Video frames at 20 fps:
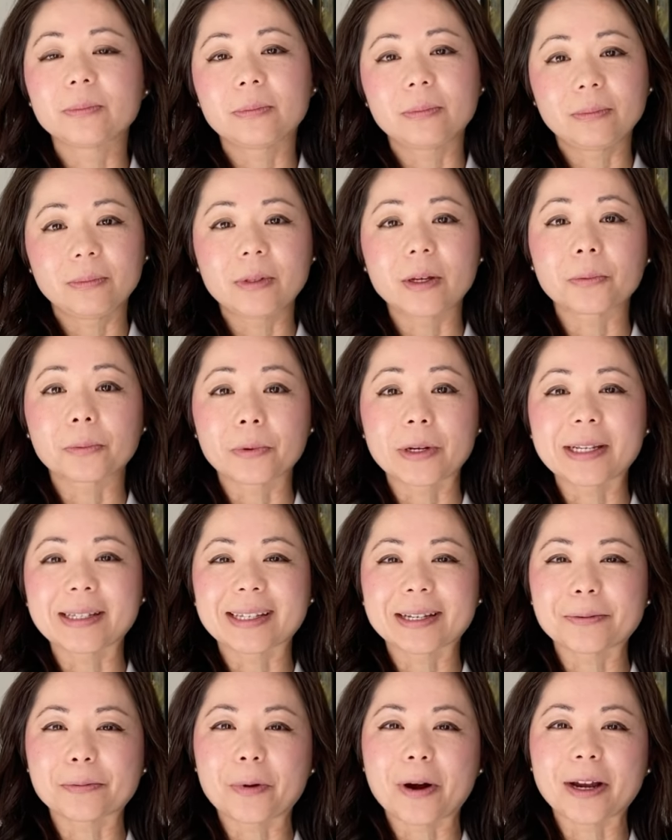the
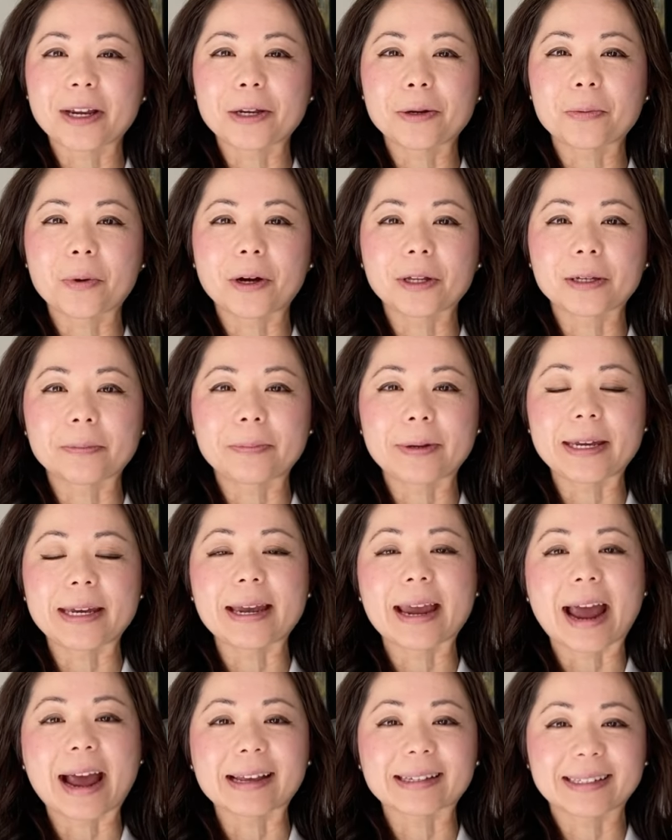reason why you want to be
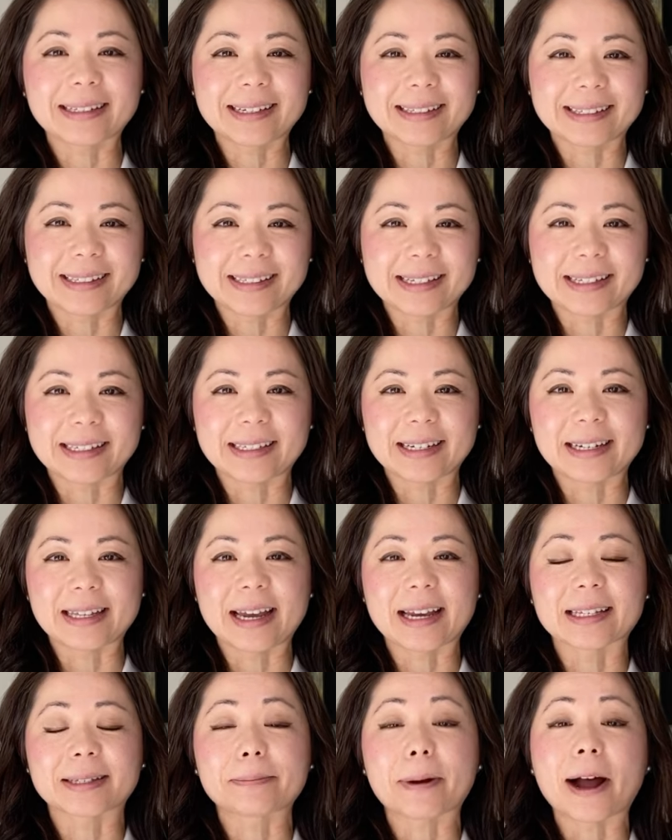as consistent
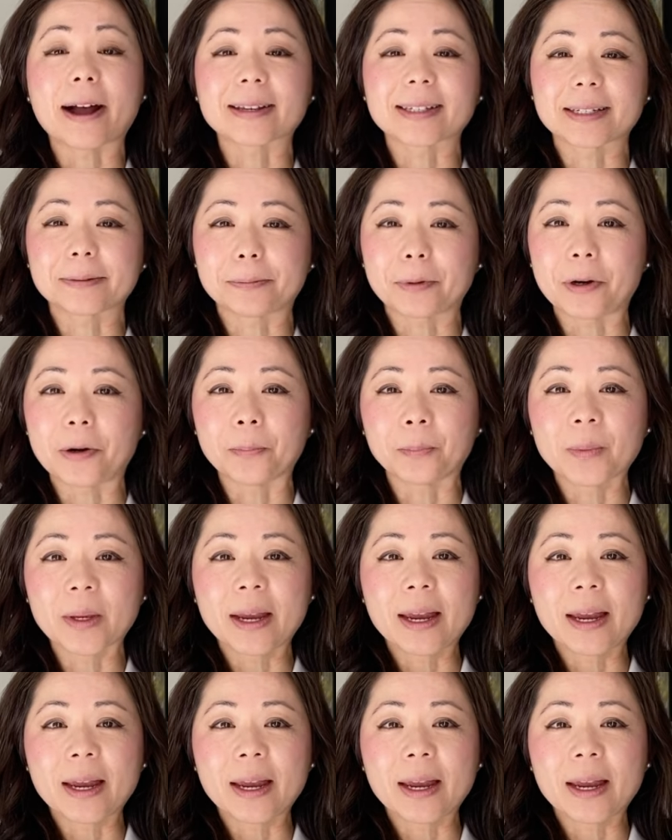as possible.